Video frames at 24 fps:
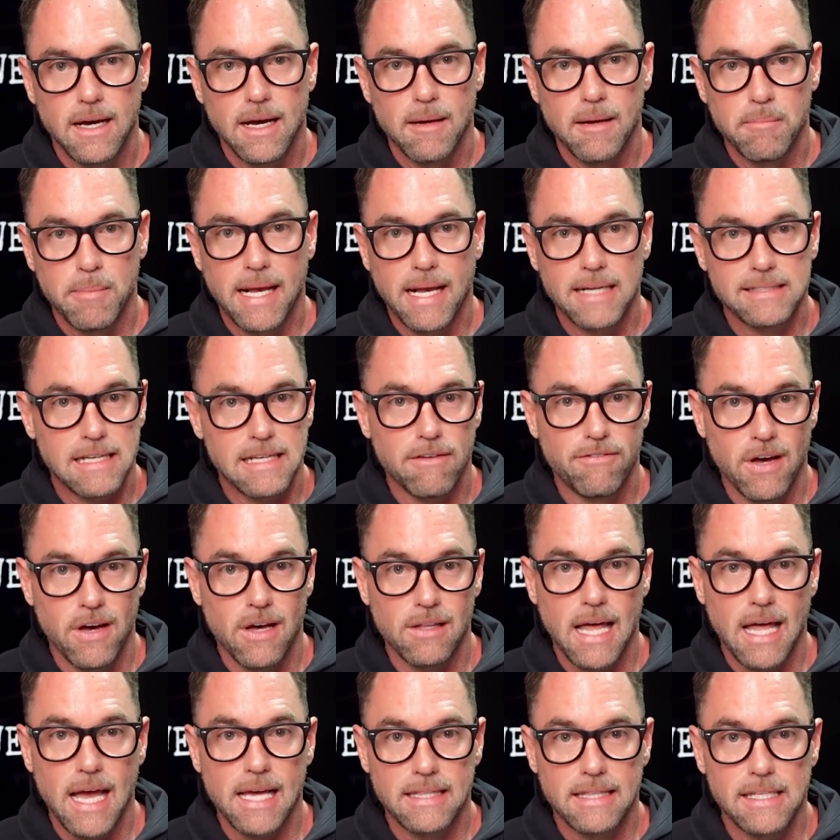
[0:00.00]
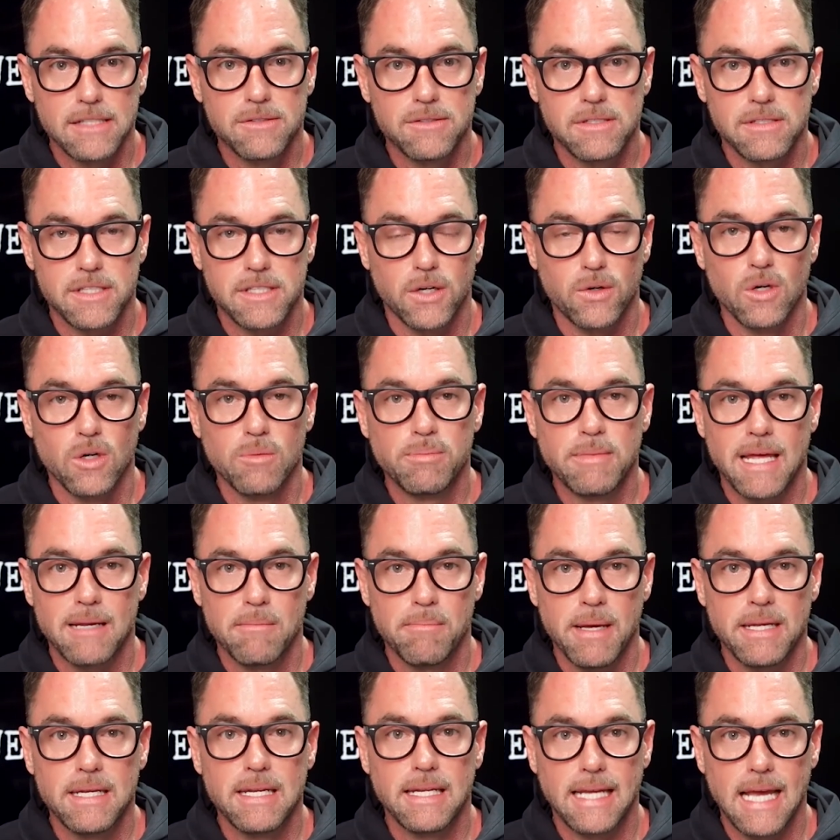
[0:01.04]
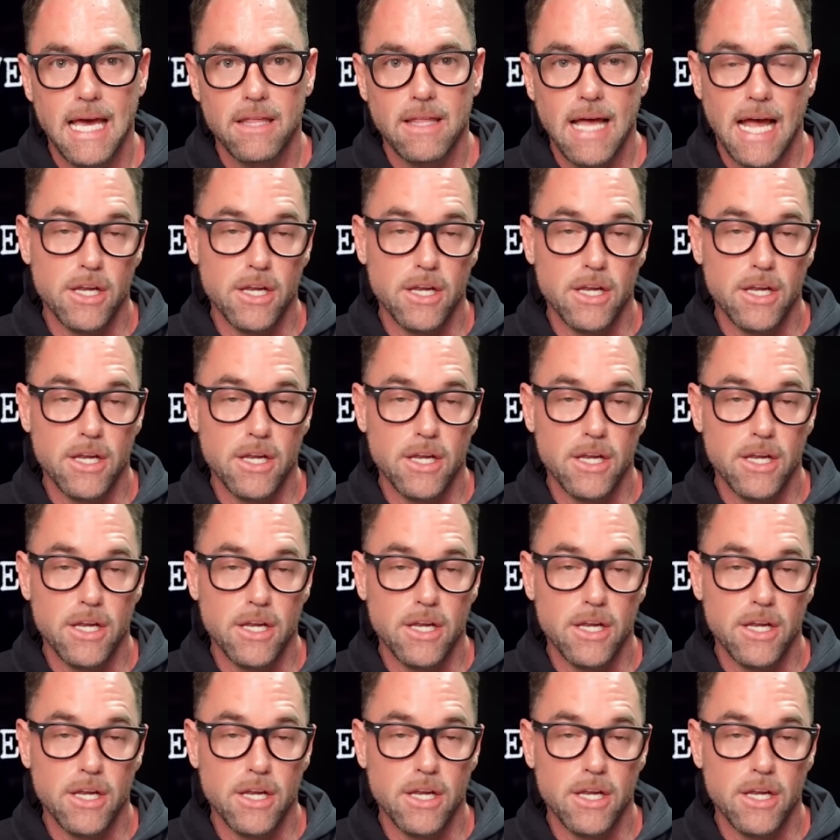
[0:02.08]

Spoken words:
Because I felt like this is a group that had been together.